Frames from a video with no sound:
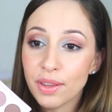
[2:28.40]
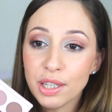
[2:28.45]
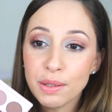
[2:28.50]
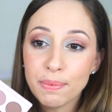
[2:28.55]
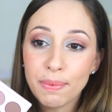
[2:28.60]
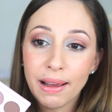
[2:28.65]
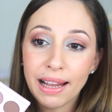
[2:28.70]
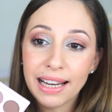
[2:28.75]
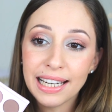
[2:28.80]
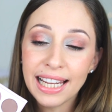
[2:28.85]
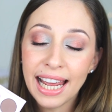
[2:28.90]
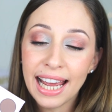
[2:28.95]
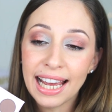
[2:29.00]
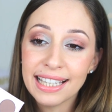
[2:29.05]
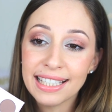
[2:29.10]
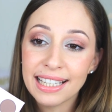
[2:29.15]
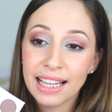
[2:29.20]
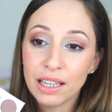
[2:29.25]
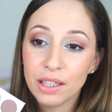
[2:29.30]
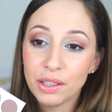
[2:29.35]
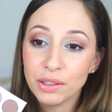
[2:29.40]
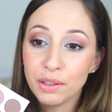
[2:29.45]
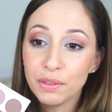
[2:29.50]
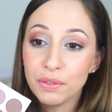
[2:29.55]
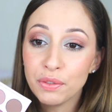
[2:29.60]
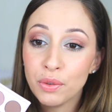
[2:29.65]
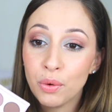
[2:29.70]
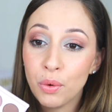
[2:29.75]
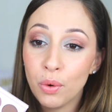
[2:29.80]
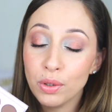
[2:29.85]
This palette has a lot
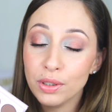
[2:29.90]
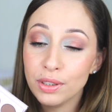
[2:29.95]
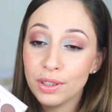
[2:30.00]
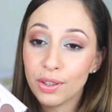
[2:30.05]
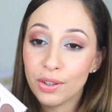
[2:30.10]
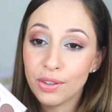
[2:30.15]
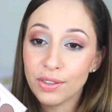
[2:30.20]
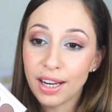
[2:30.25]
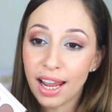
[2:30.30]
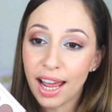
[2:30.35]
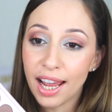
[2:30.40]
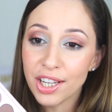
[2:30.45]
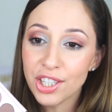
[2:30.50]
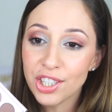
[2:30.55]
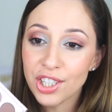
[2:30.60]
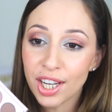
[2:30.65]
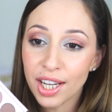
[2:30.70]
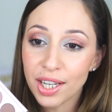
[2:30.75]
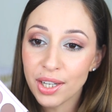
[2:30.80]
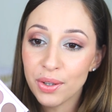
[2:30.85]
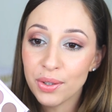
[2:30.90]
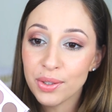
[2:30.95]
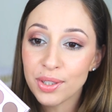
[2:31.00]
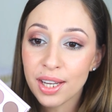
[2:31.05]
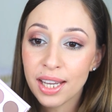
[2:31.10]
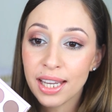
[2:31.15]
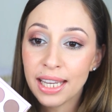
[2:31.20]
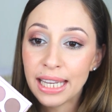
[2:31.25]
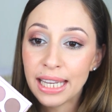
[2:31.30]
of cool tone eyeshadows